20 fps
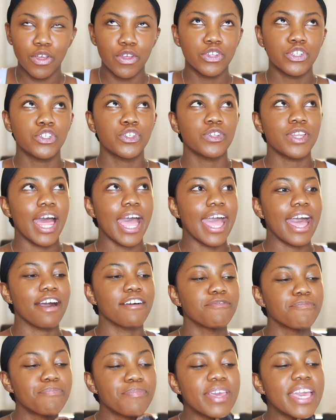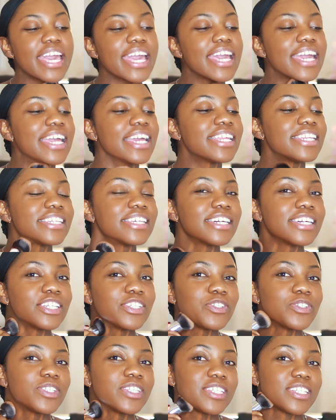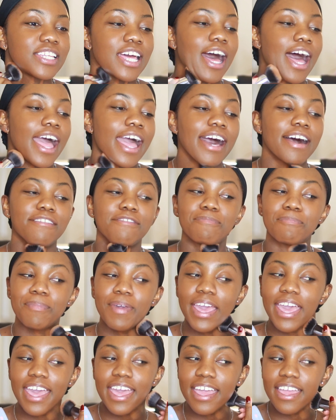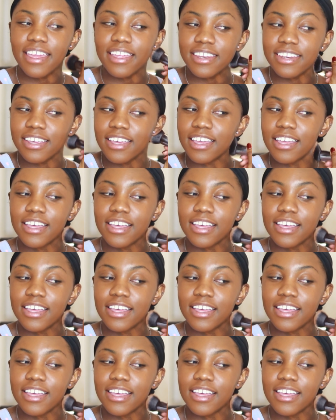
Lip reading: Should I have paid? Shouldn't I have paid?